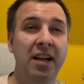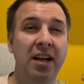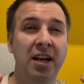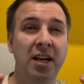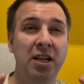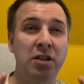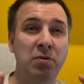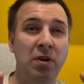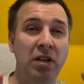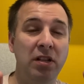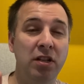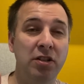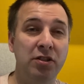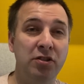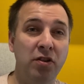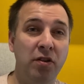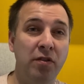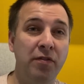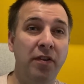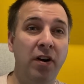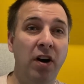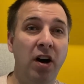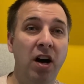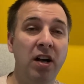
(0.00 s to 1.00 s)
as well as
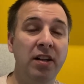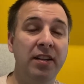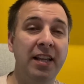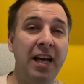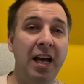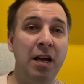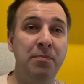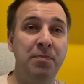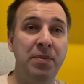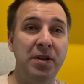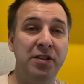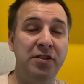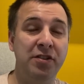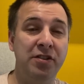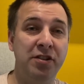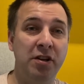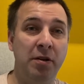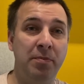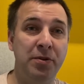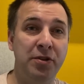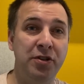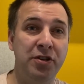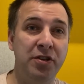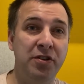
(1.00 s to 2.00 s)
other online business
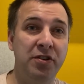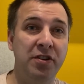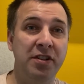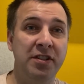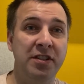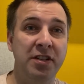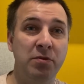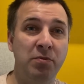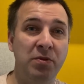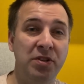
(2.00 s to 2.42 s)
opportunities